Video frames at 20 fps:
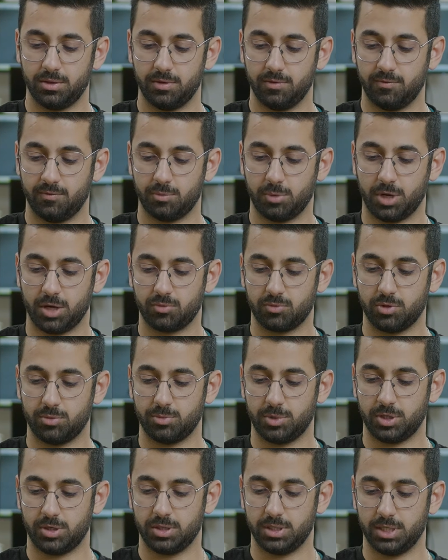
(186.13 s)
For my
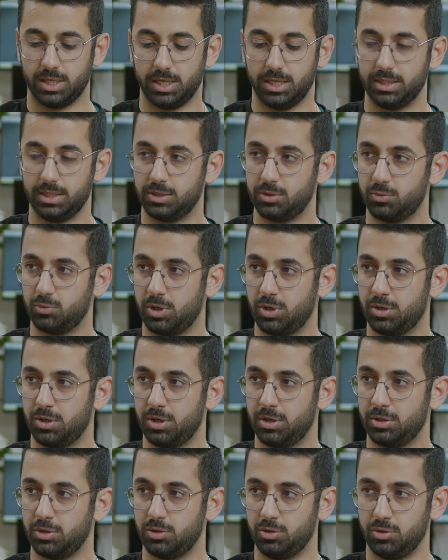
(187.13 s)
robot is
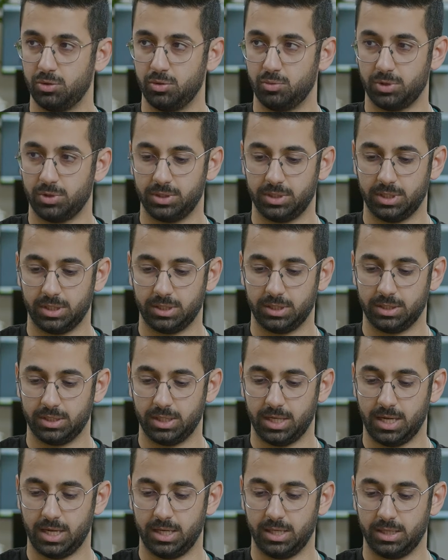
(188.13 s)

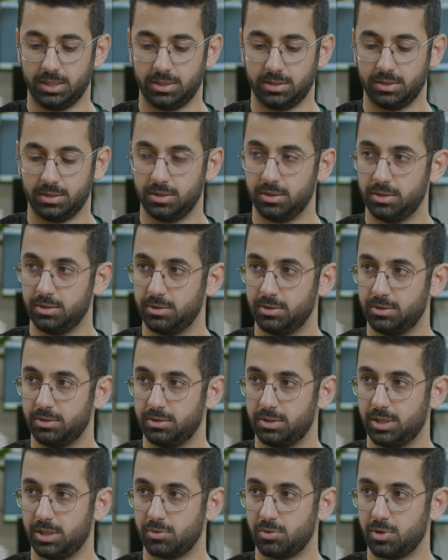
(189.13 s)

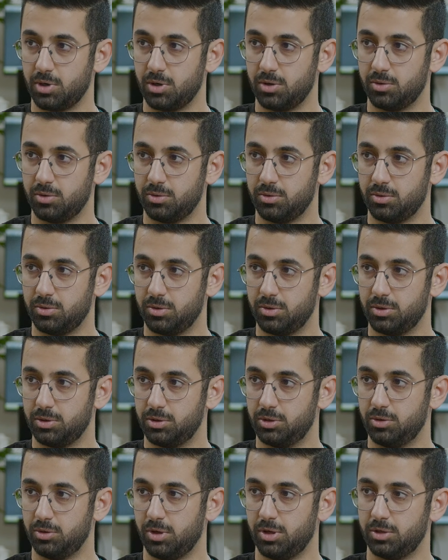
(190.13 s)

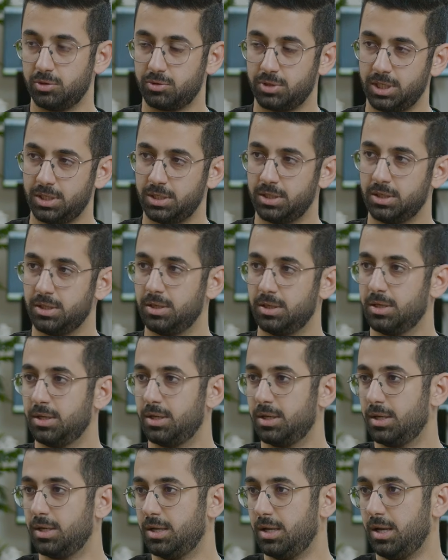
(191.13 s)
192.168.0.200.
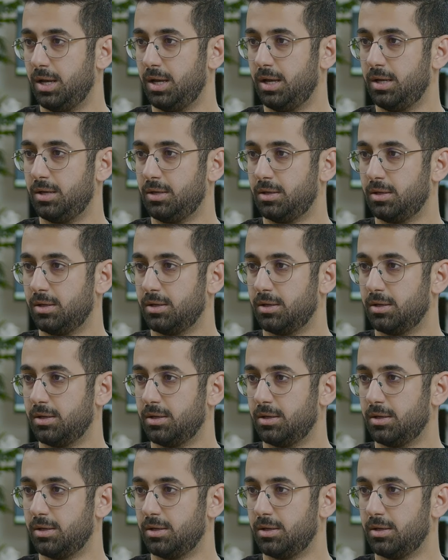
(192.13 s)
Just need to